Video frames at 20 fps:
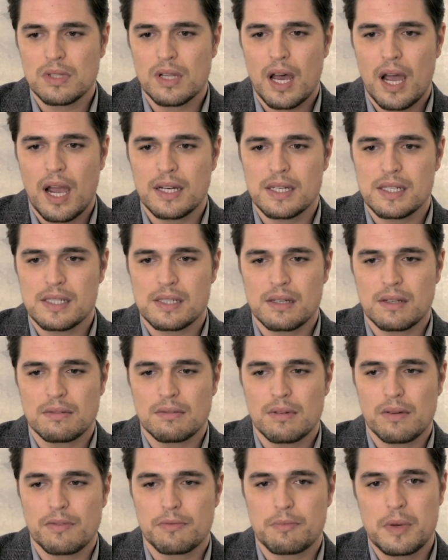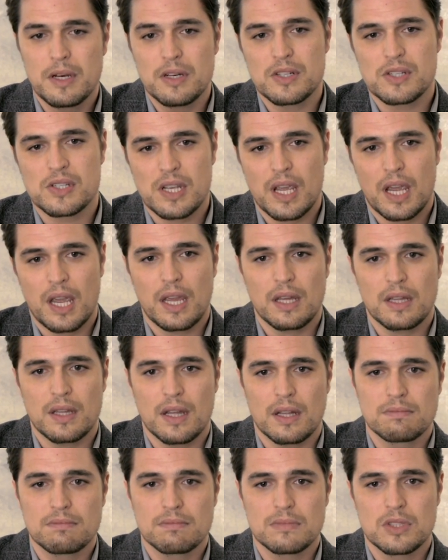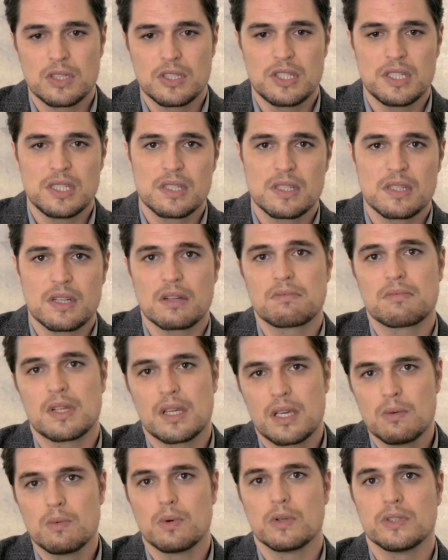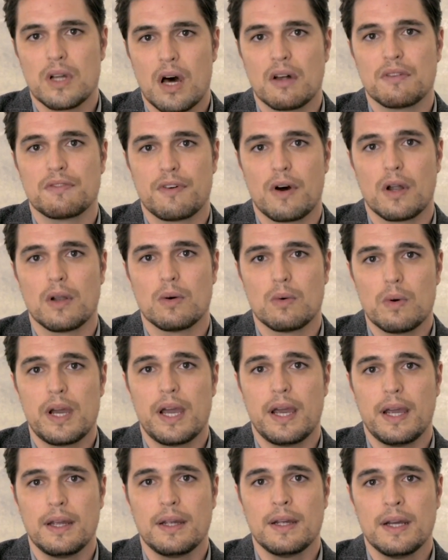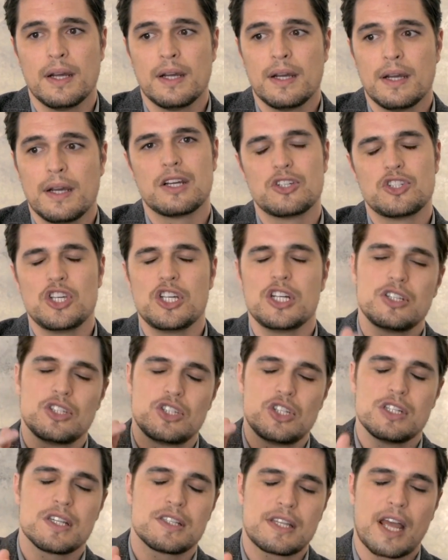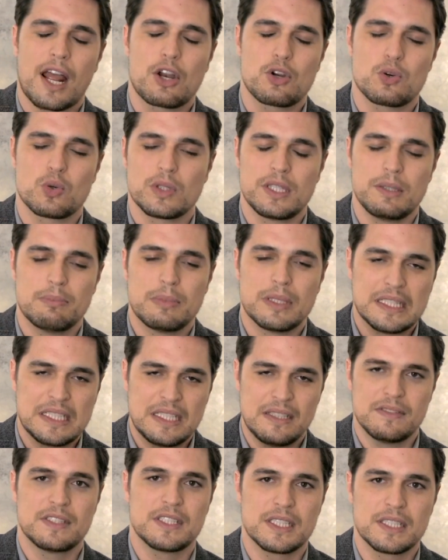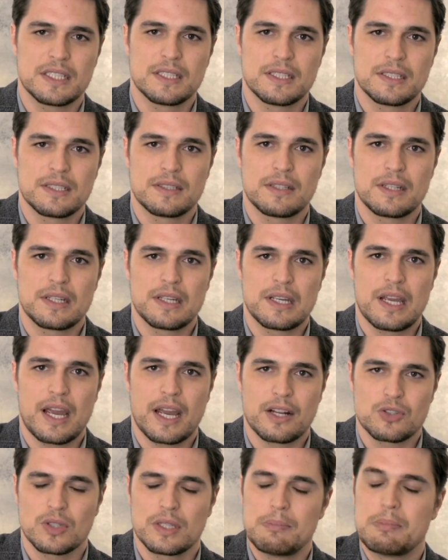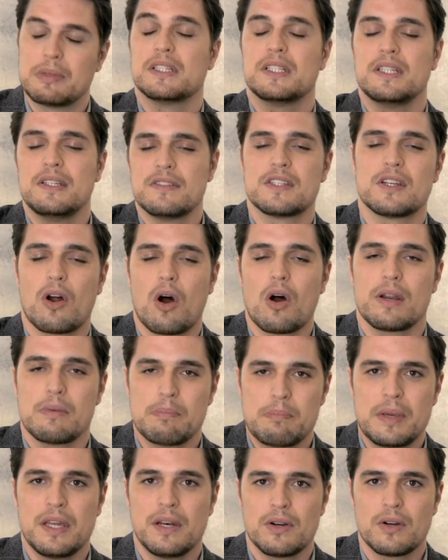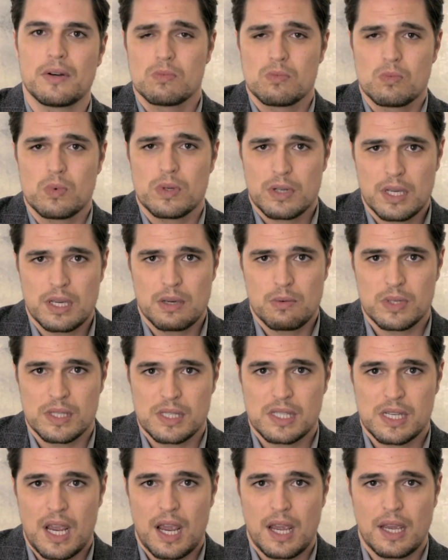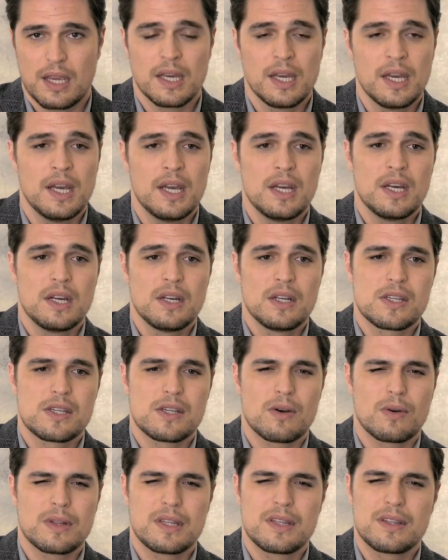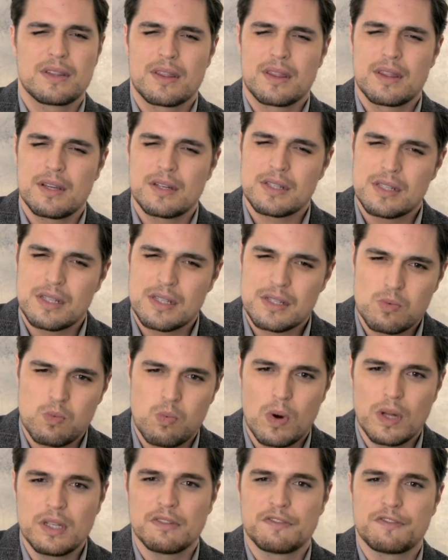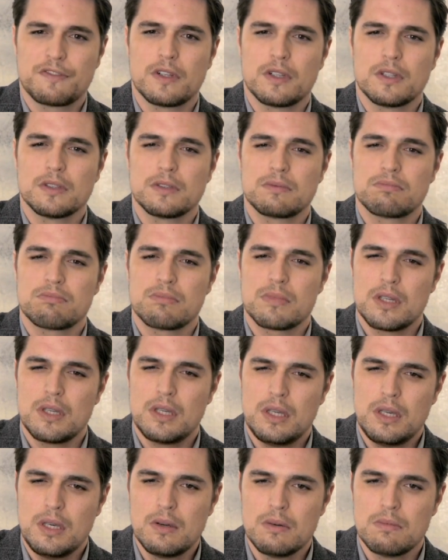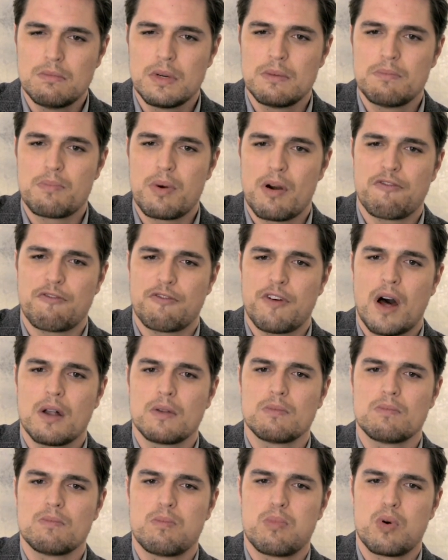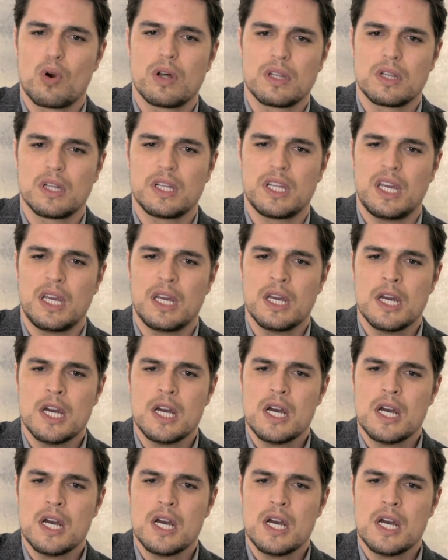lines um, of Peter saying that to Jesus that he will not fall away. Je Jesus actually believes it. He actually believes in Peter, what he was saying. So there's this wonderful, human, profound, brotherly